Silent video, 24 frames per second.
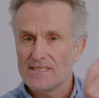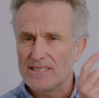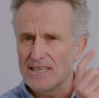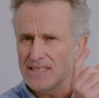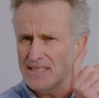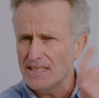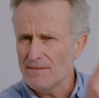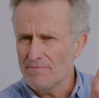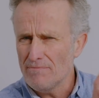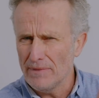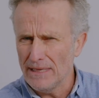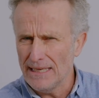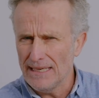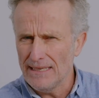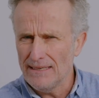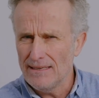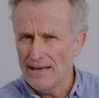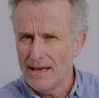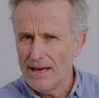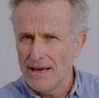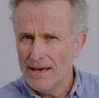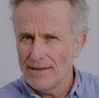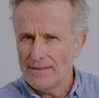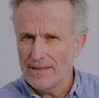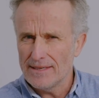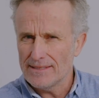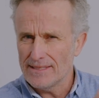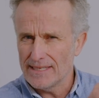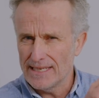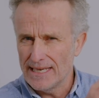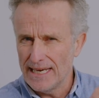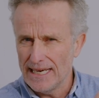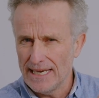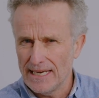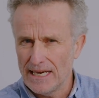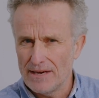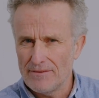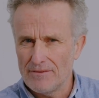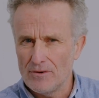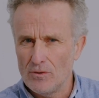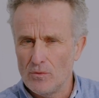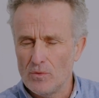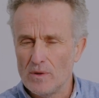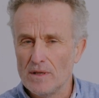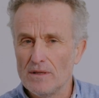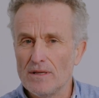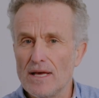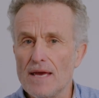doesn't mean that the
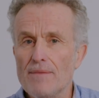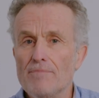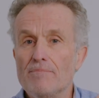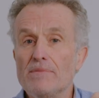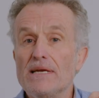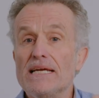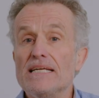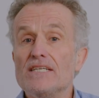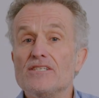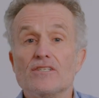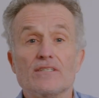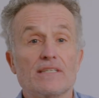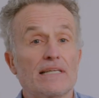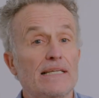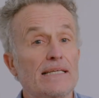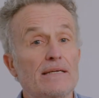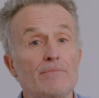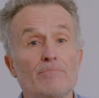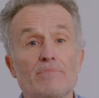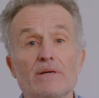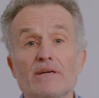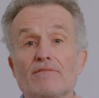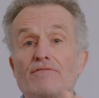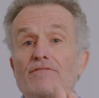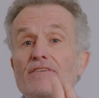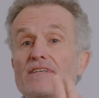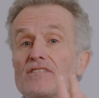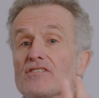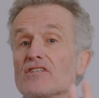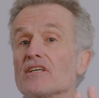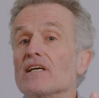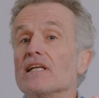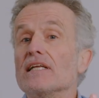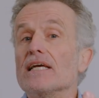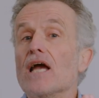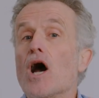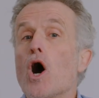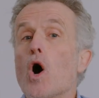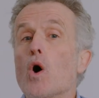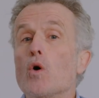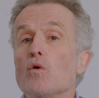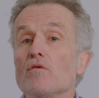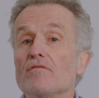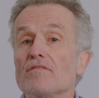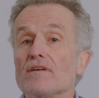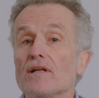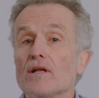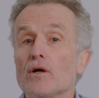caregiver will immediately be physically
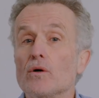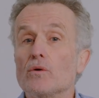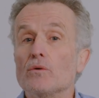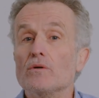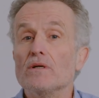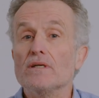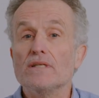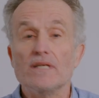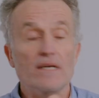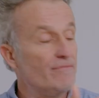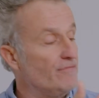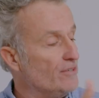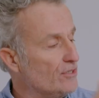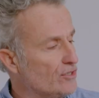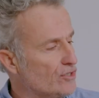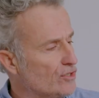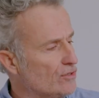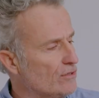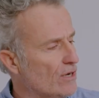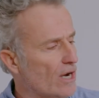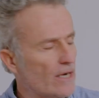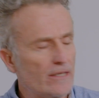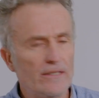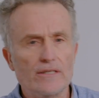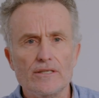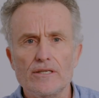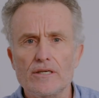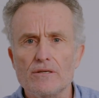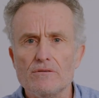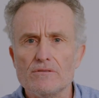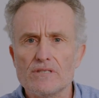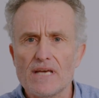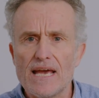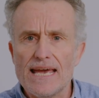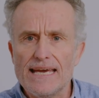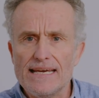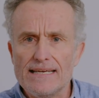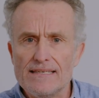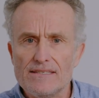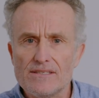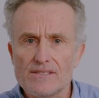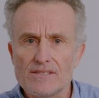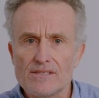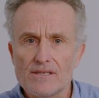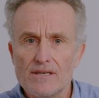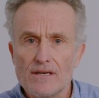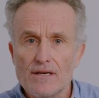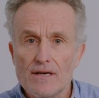overloaded if you do not use
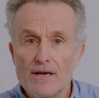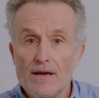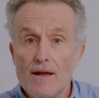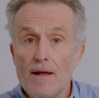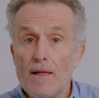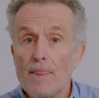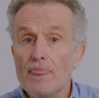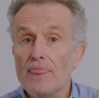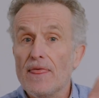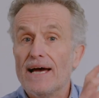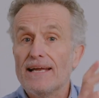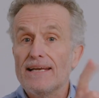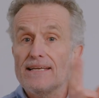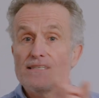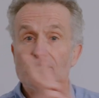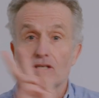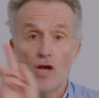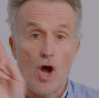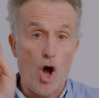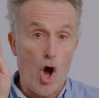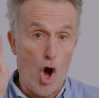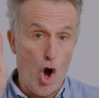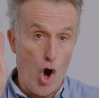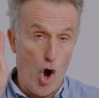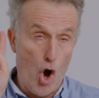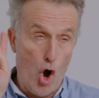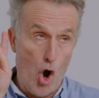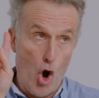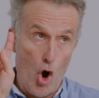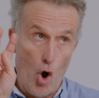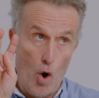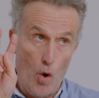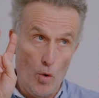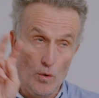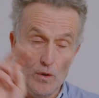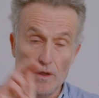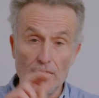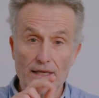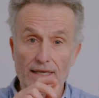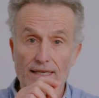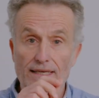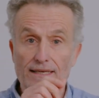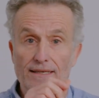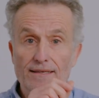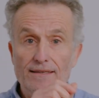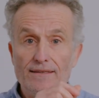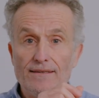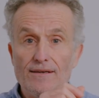aids. That is
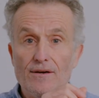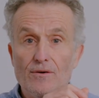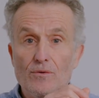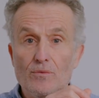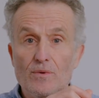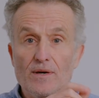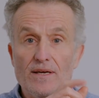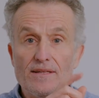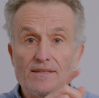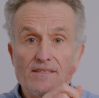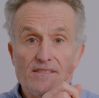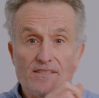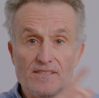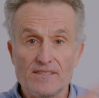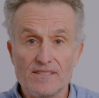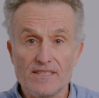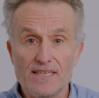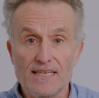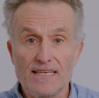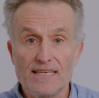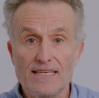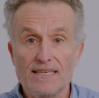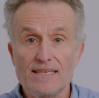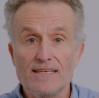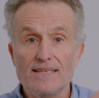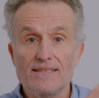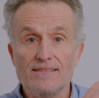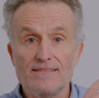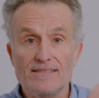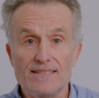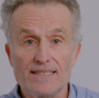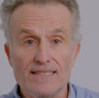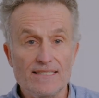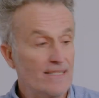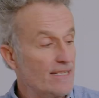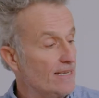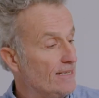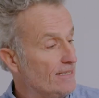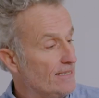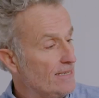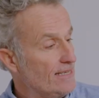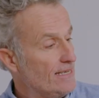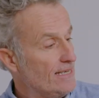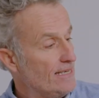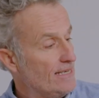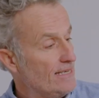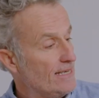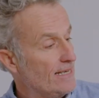only with C, D and
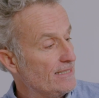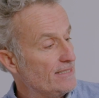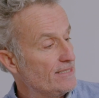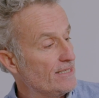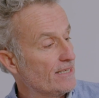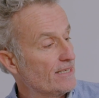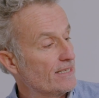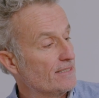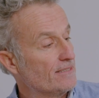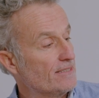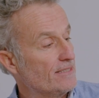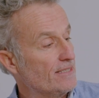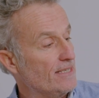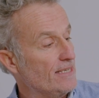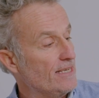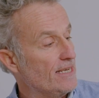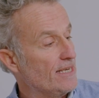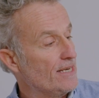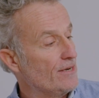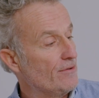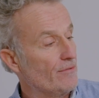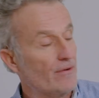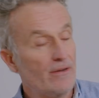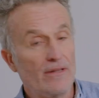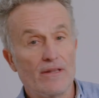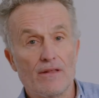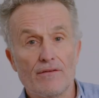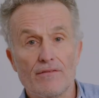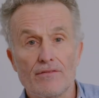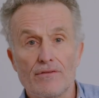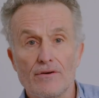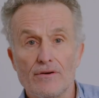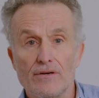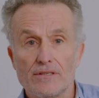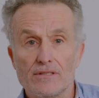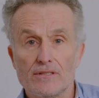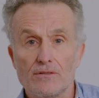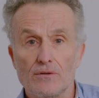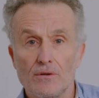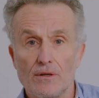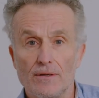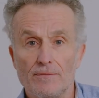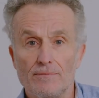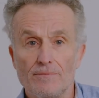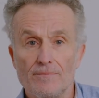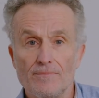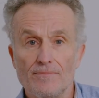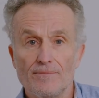E, as you can see here in the 3rd
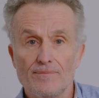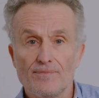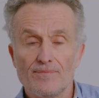column.